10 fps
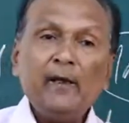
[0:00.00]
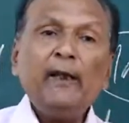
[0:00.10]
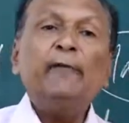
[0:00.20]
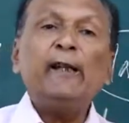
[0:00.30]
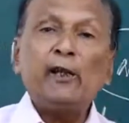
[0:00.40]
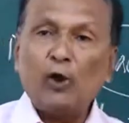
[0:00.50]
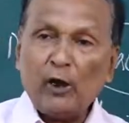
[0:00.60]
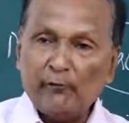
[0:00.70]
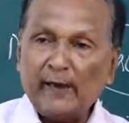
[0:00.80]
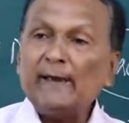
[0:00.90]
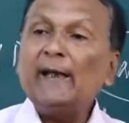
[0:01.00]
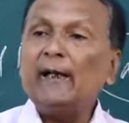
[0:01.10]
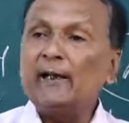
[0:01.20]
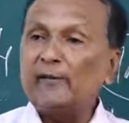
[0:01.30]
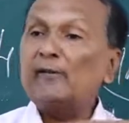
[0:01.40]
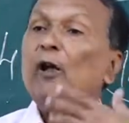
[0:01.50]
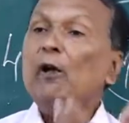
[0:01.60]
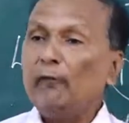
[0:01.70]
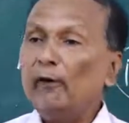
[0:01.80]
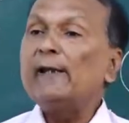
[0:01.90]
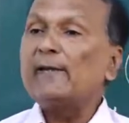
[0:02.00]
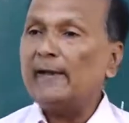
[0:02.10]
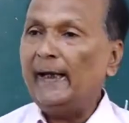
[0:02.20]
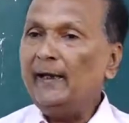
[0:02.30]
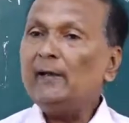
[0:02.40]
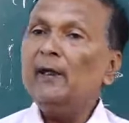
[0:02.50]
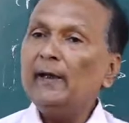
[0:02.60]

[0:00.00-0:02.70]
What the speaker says: If it is not working at its full strength,